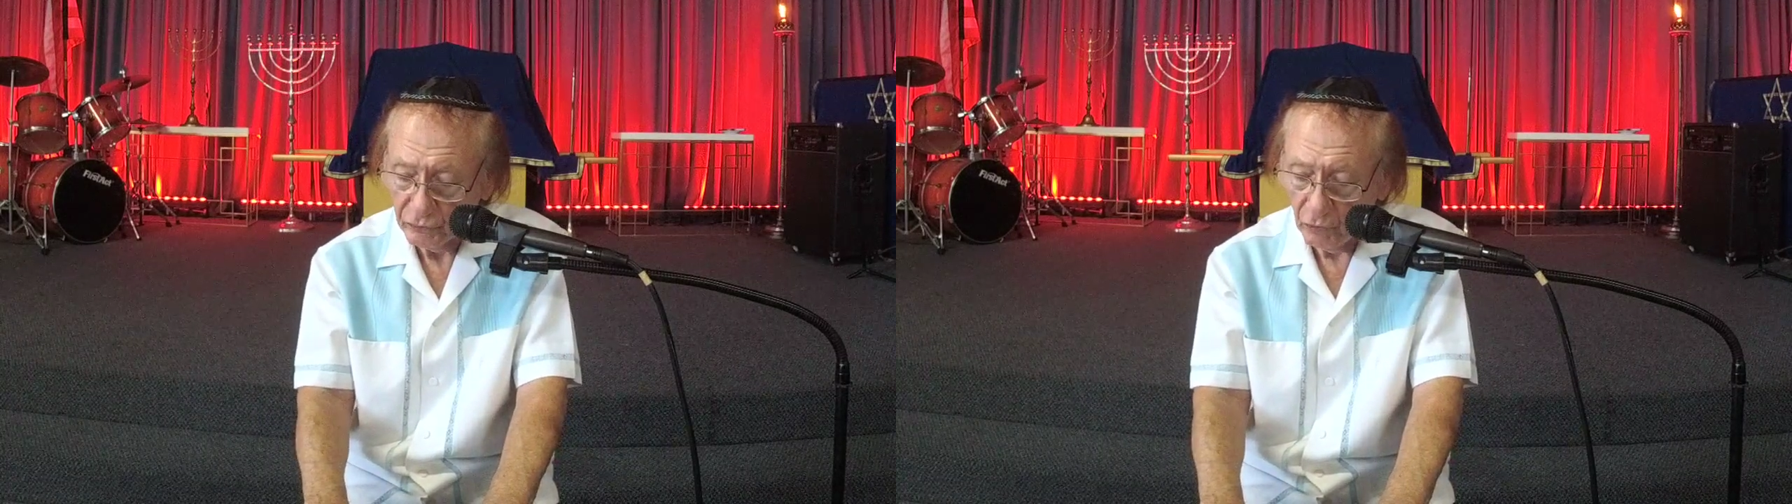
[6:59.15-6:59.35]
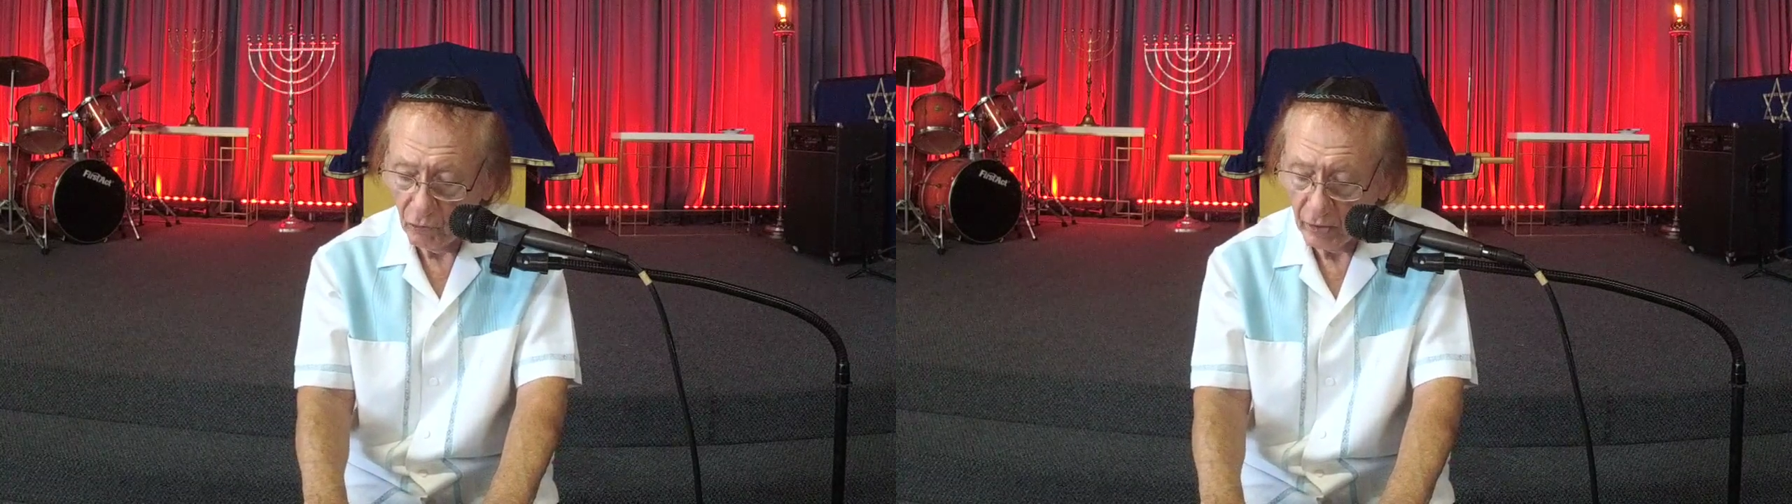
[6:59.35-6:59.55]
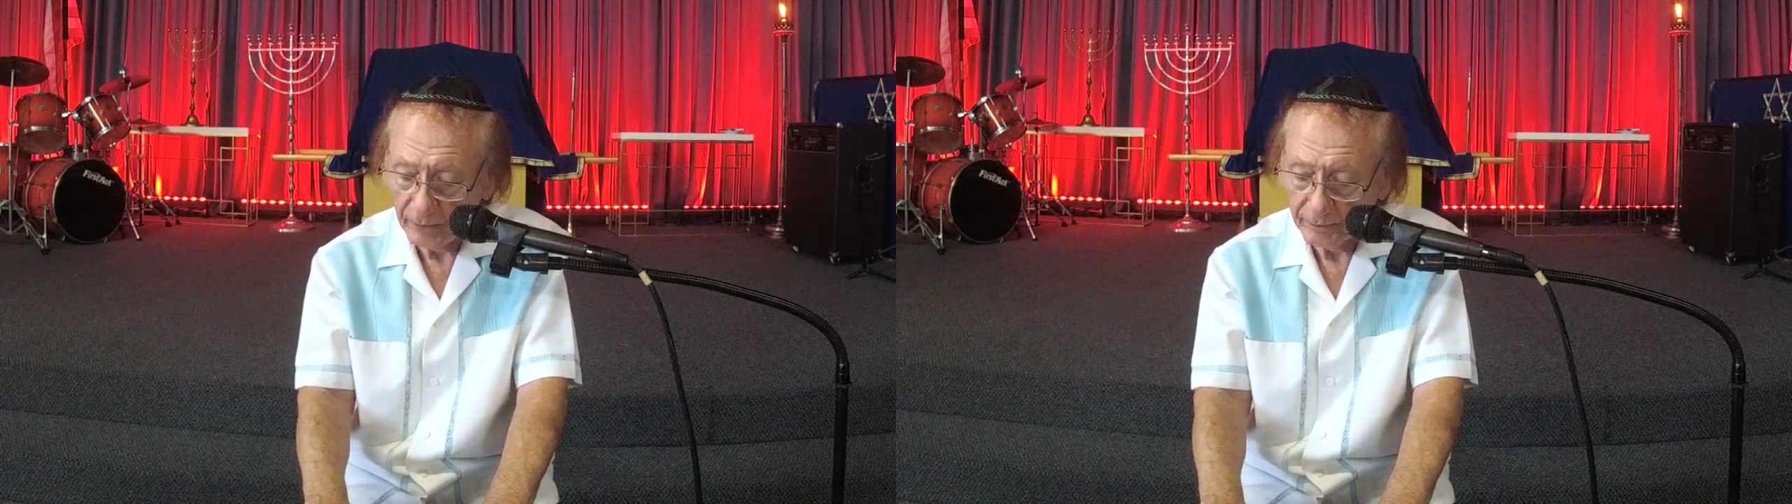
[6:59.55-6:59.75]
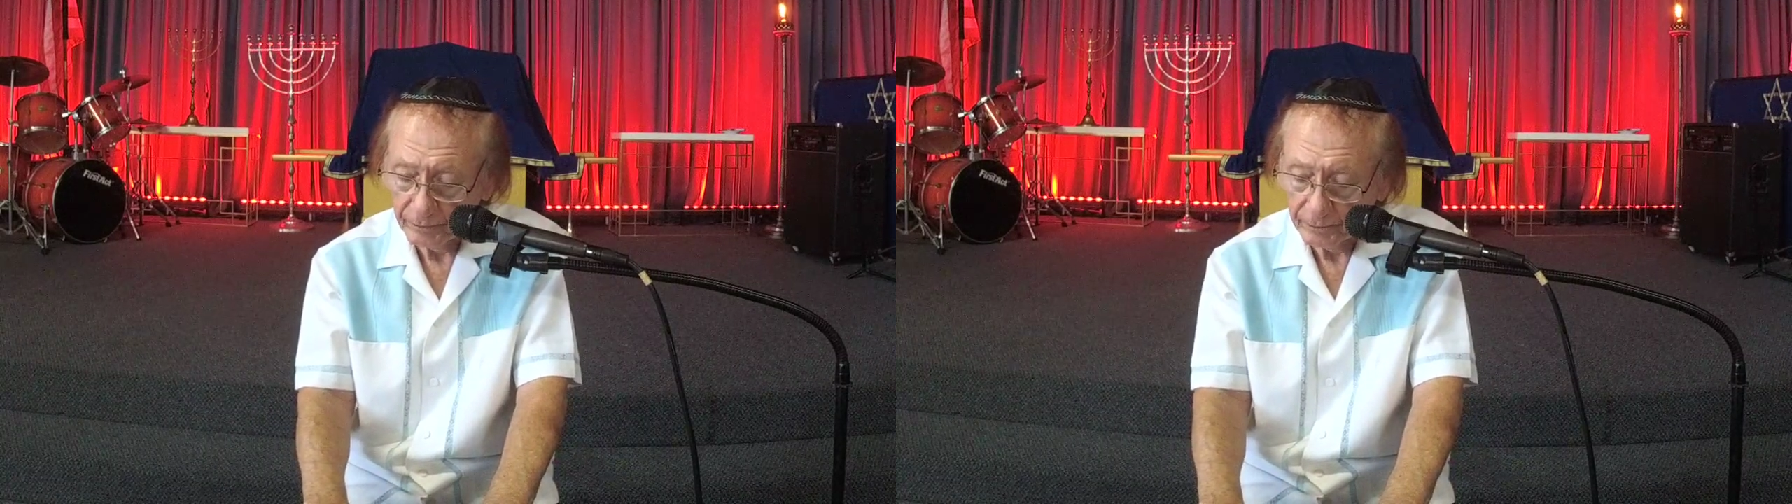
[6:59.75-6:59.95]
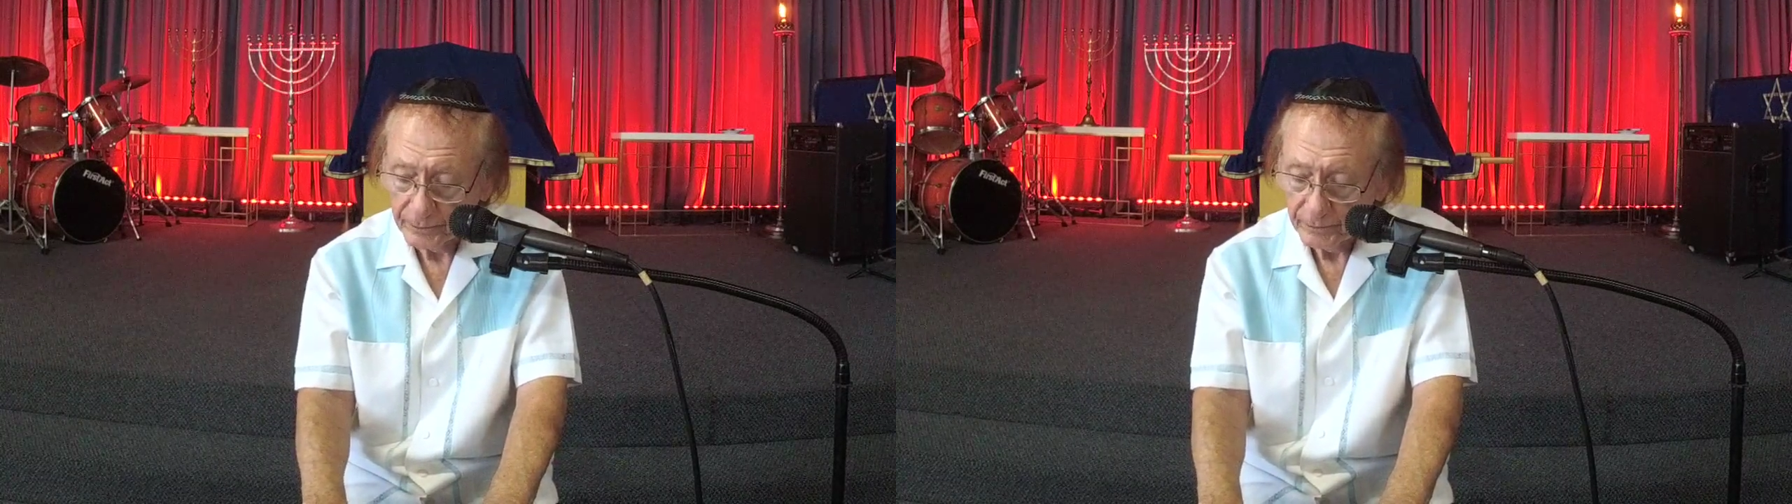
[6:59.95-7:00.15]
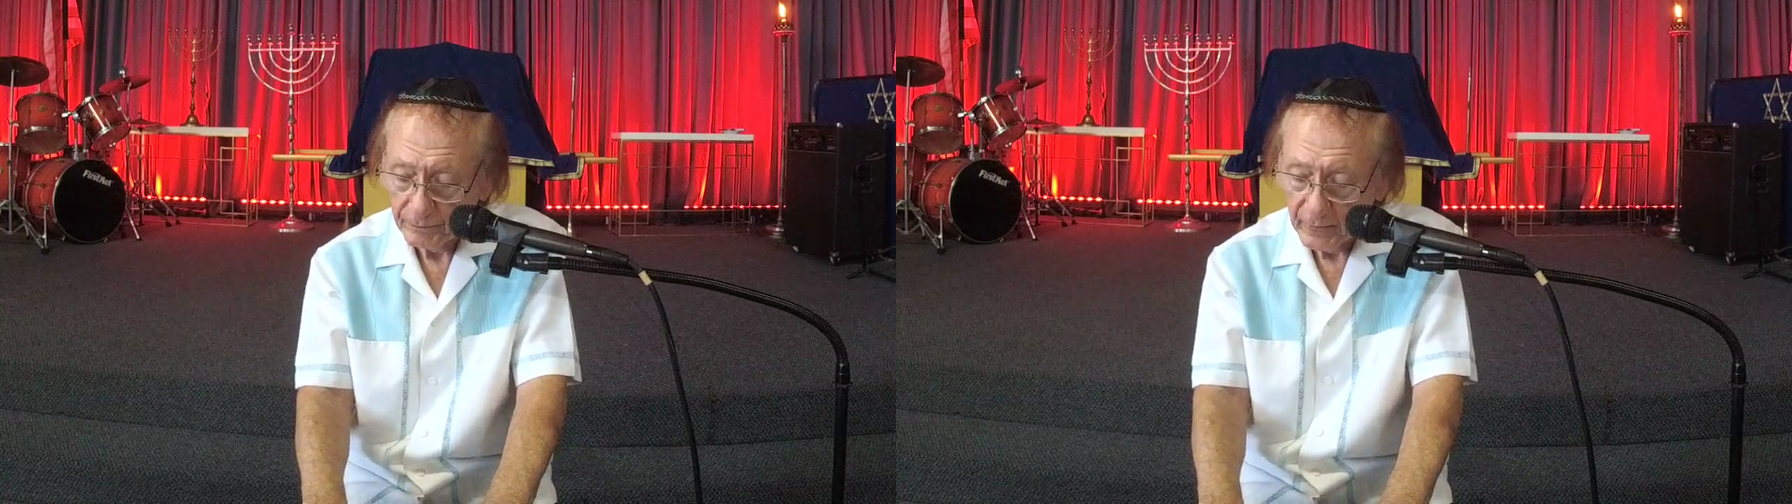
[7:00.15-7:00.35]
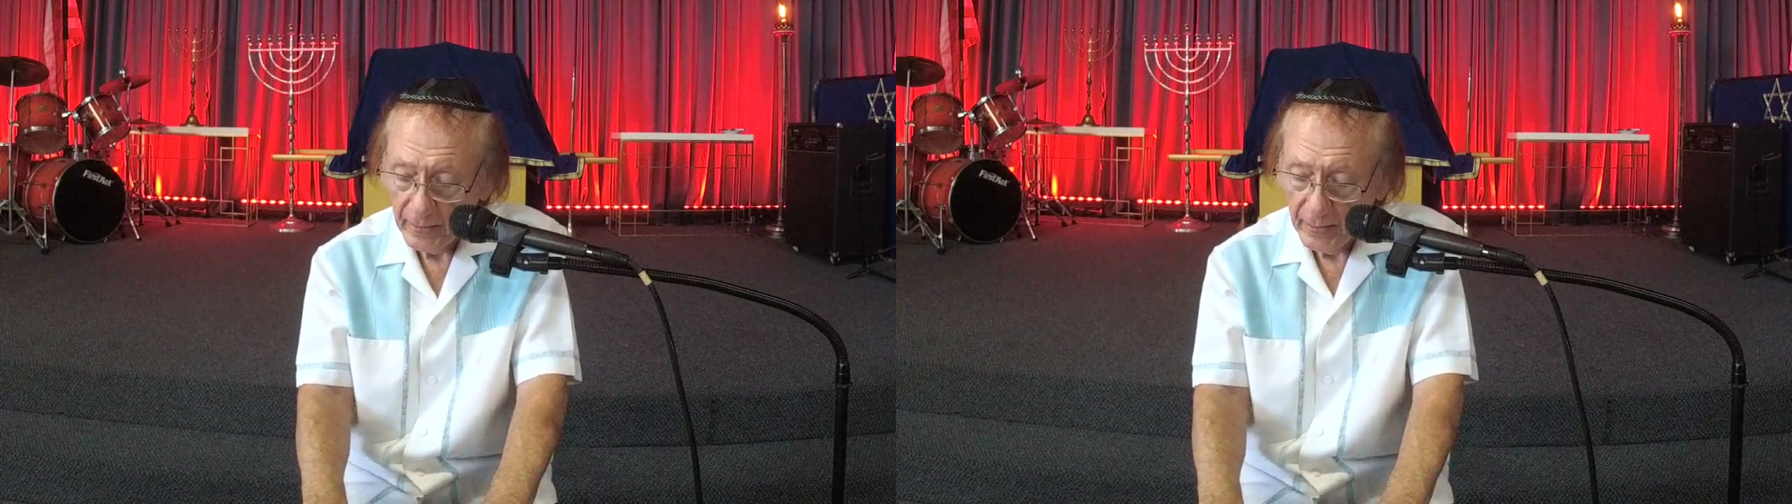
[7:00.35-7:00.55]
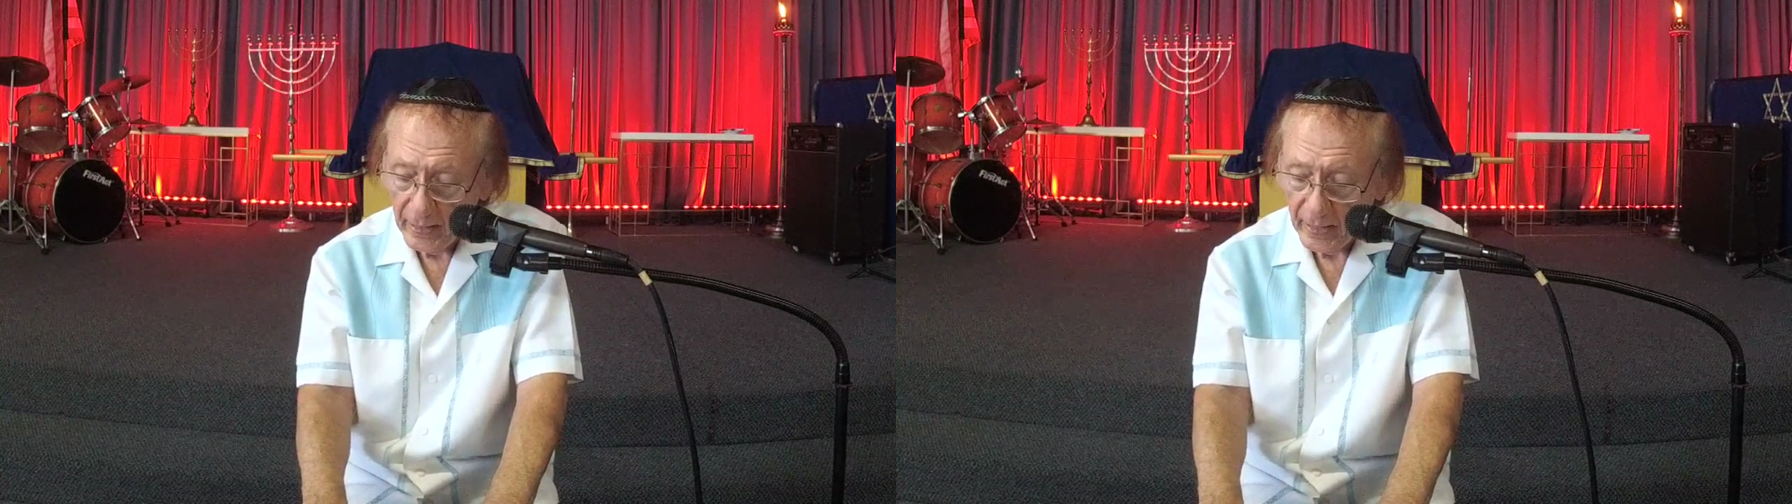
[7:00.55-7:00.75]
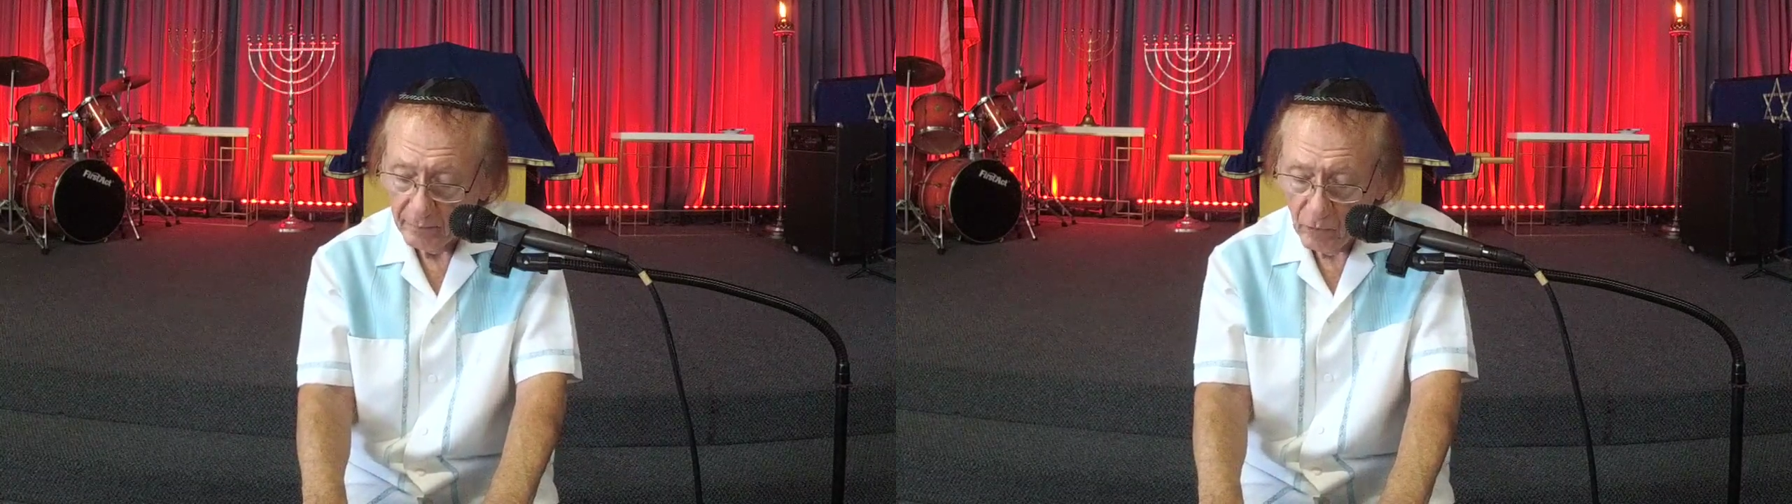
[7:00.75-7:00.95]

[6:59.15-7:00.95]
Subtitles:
4. And